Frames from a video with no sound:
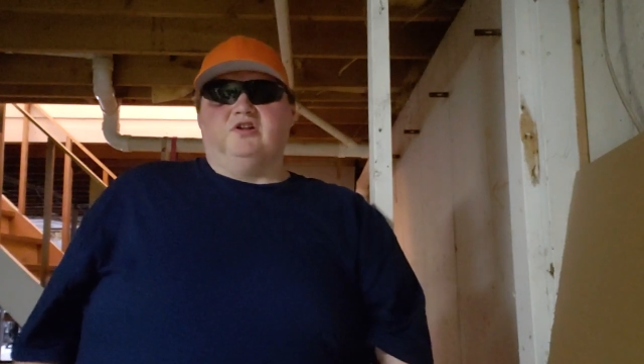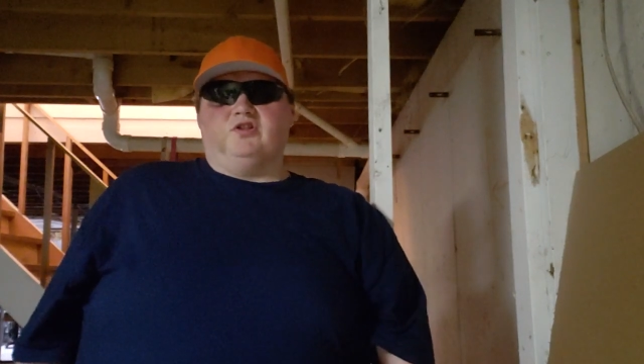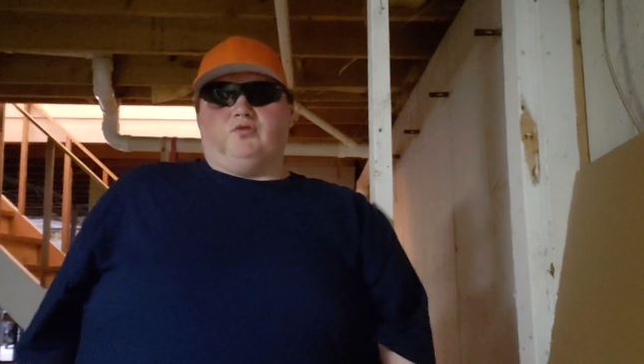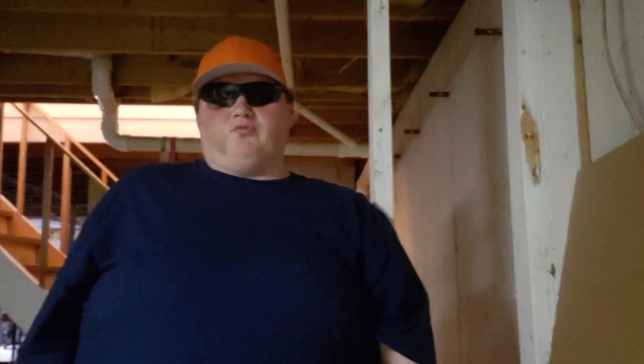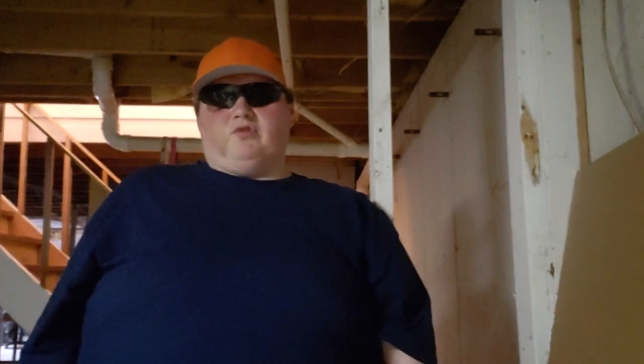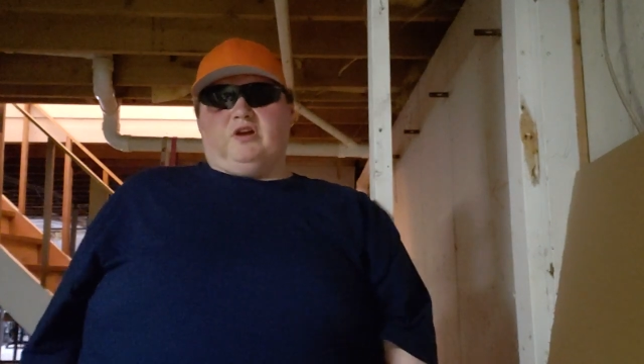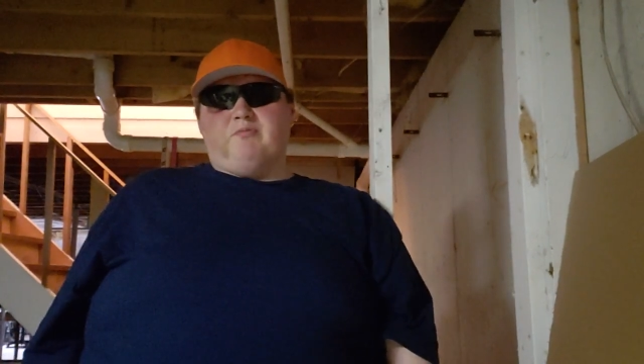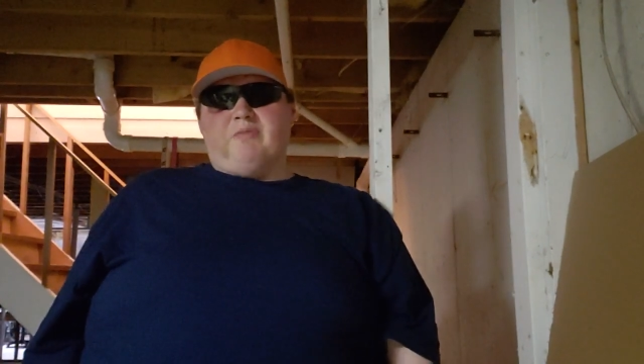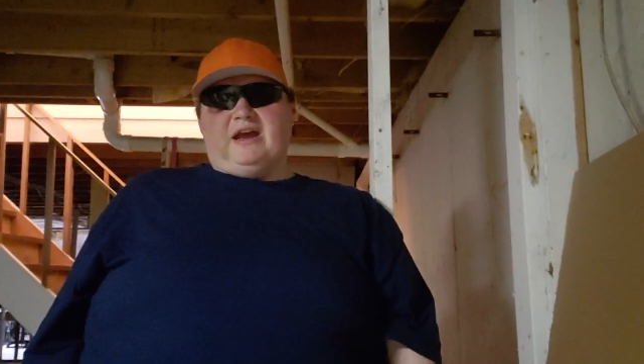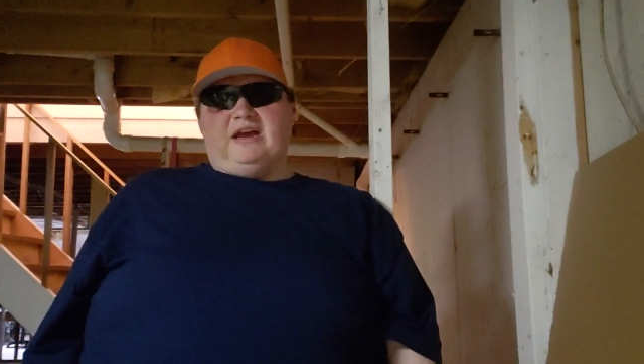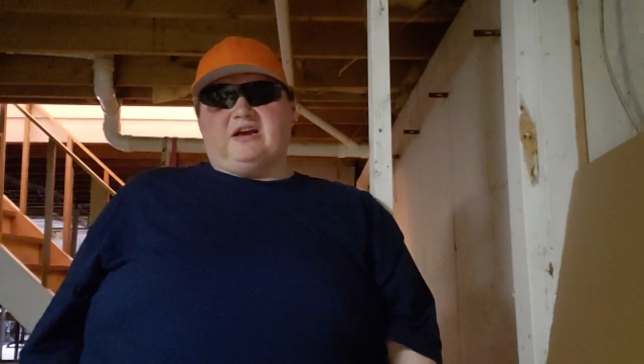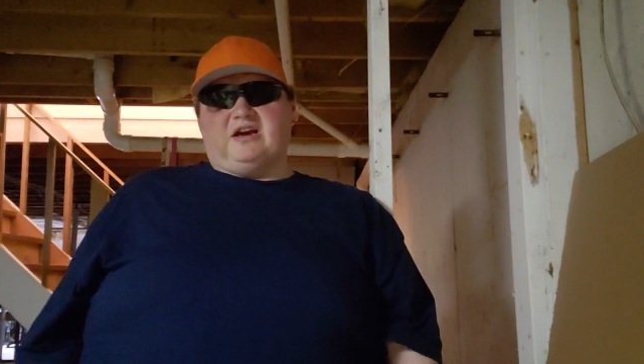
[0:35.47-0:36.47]
the
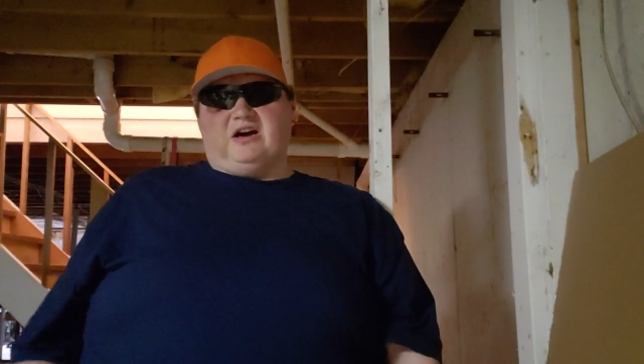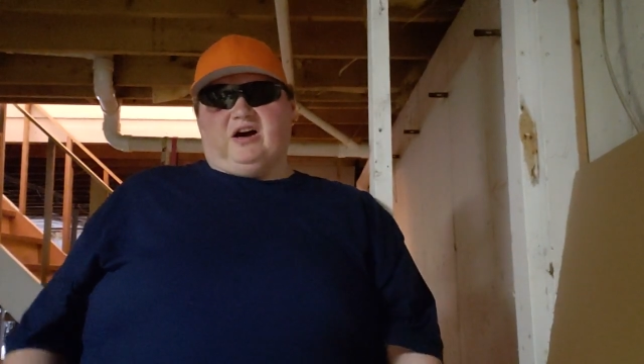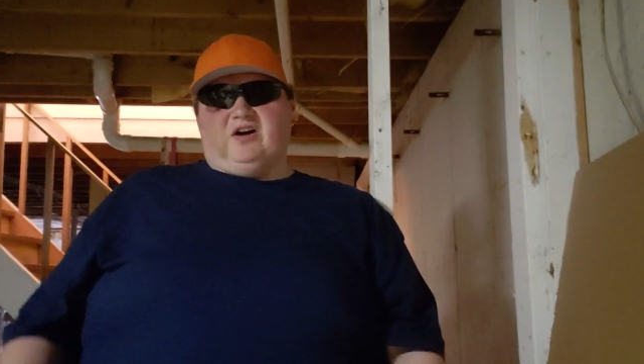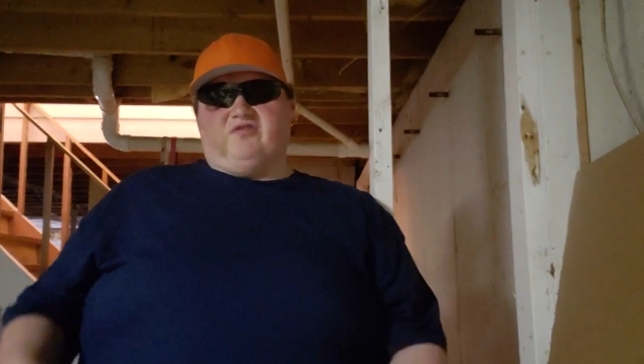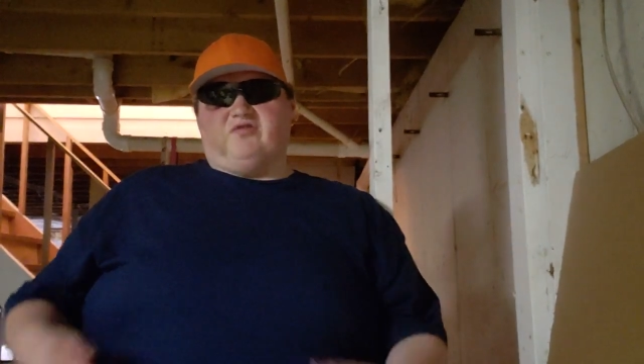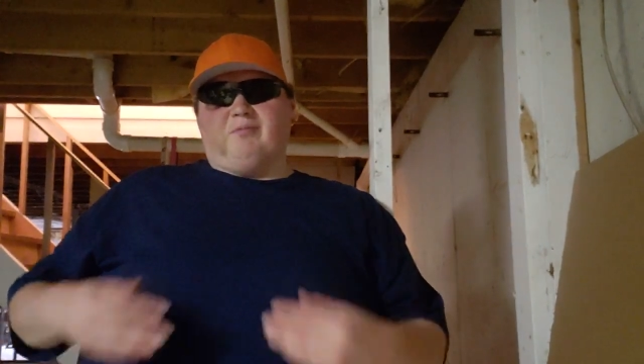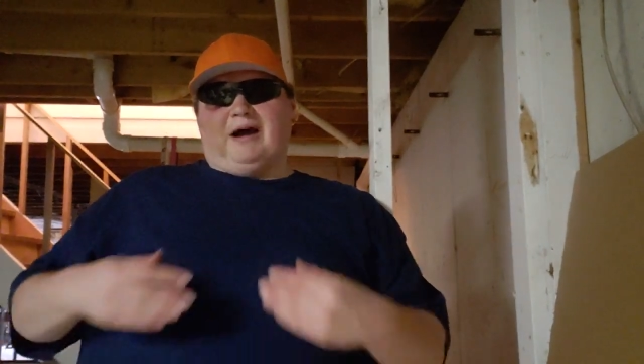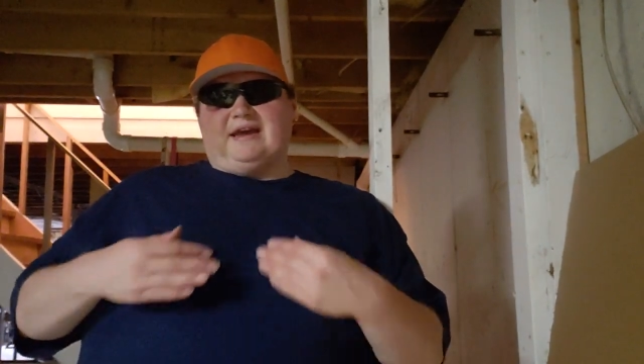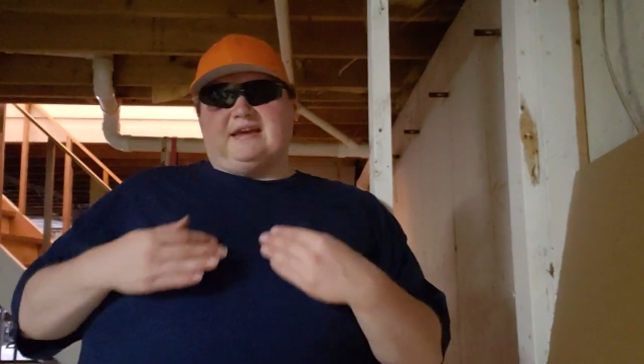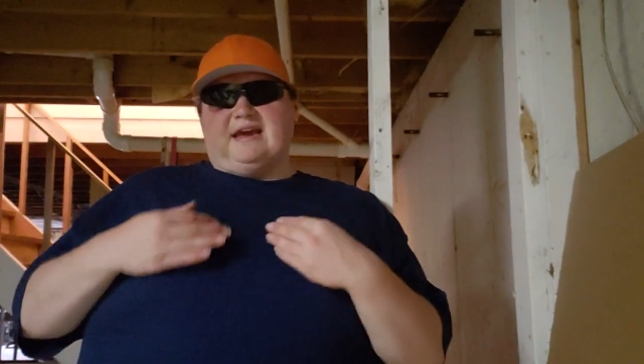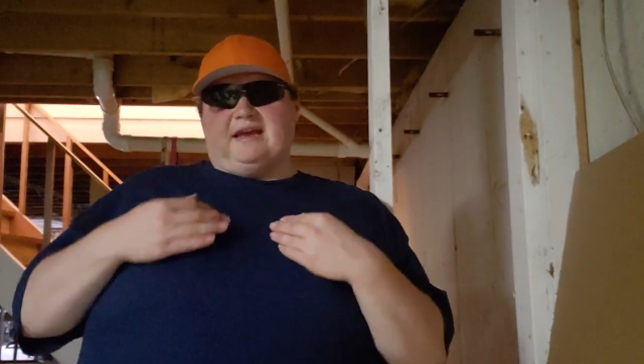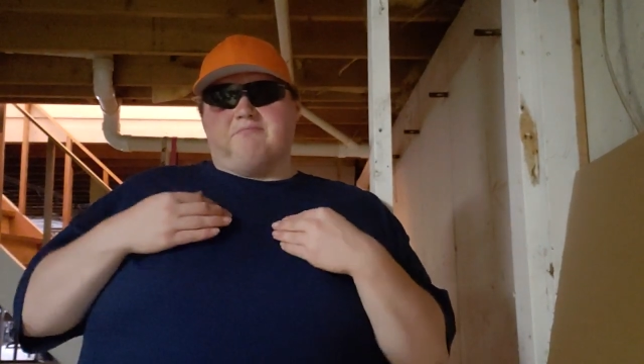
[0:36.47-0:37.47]
remake of my
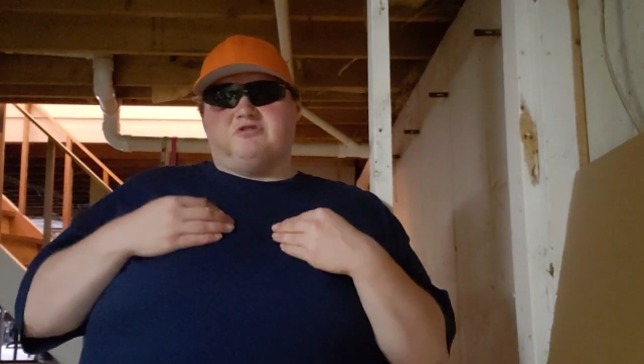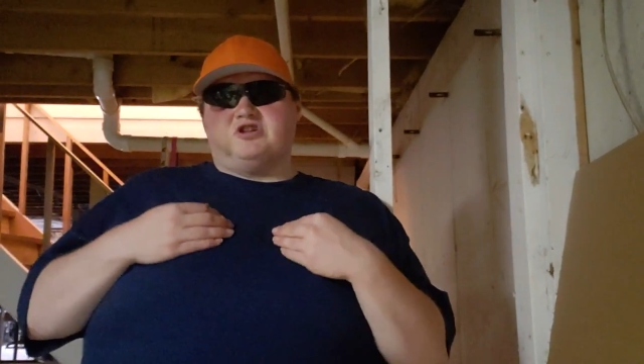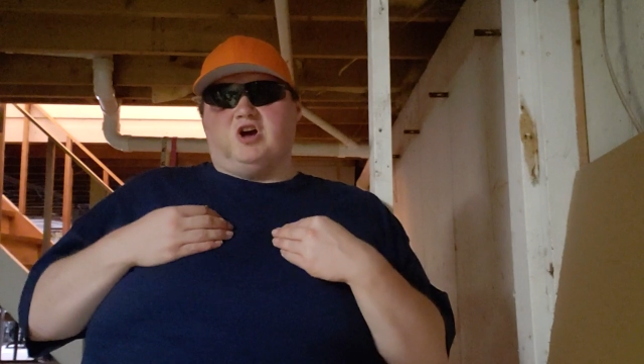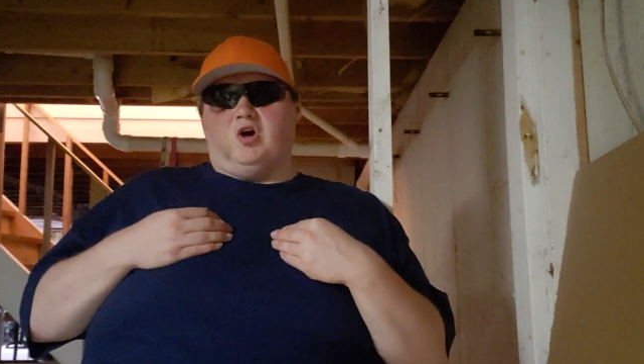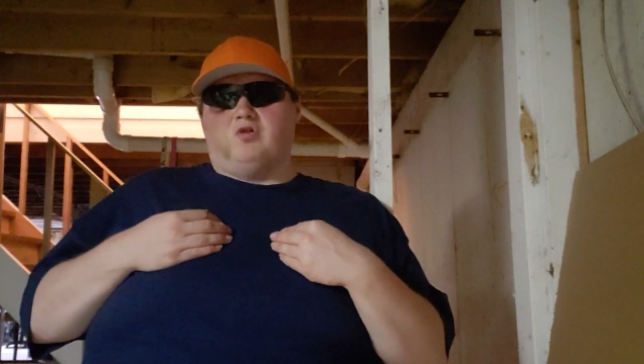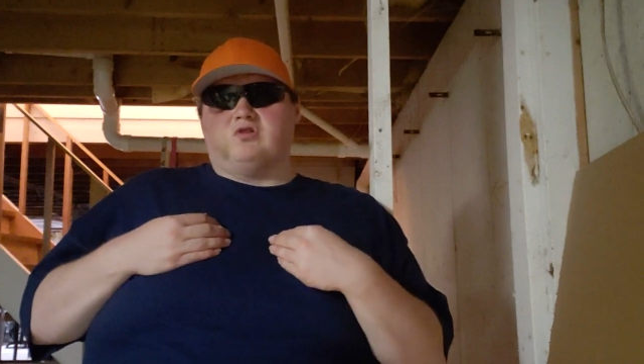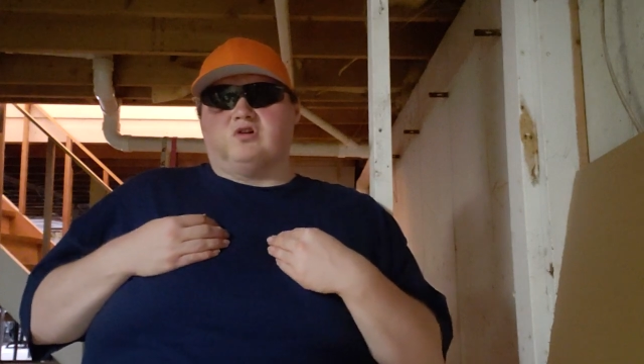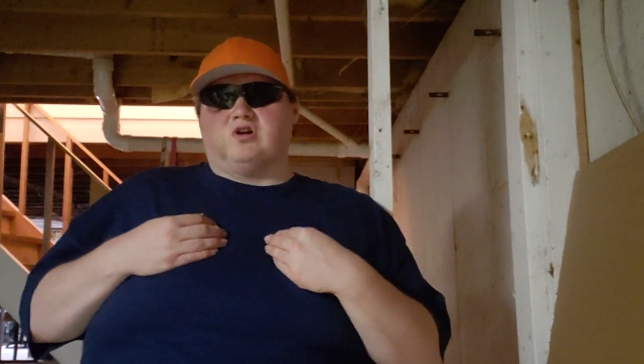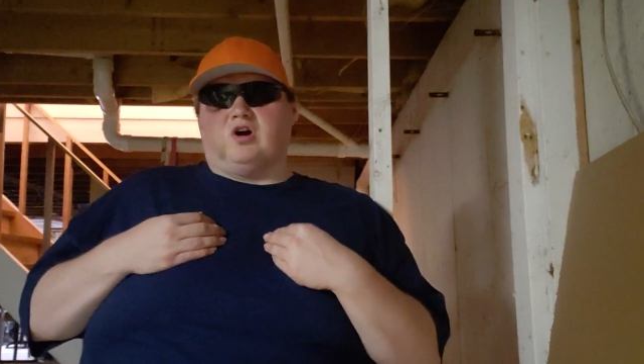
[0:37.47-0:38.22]
game show